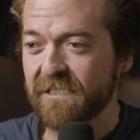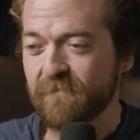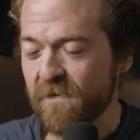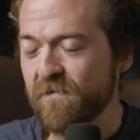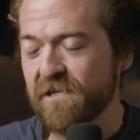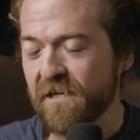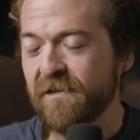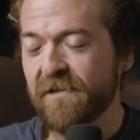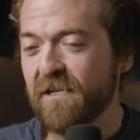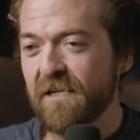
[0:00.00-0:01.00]
it. It's a very
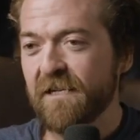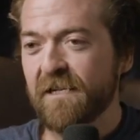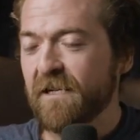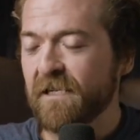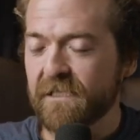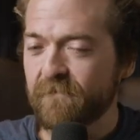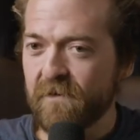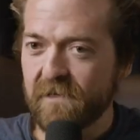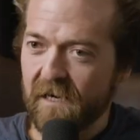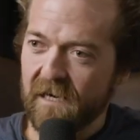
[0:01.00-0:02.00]
it's a
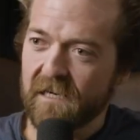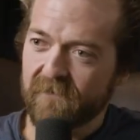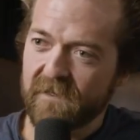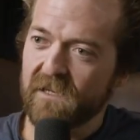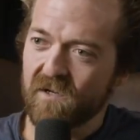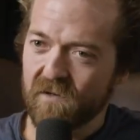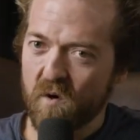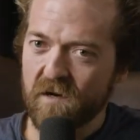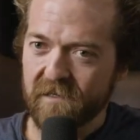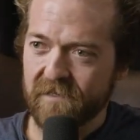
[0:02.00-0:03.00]
very hard thing on the
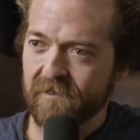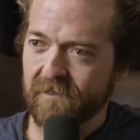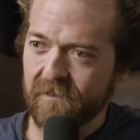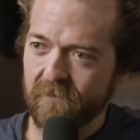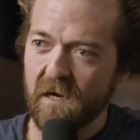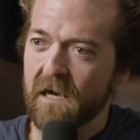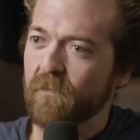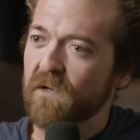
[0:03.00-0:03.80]
body. Yeah, but so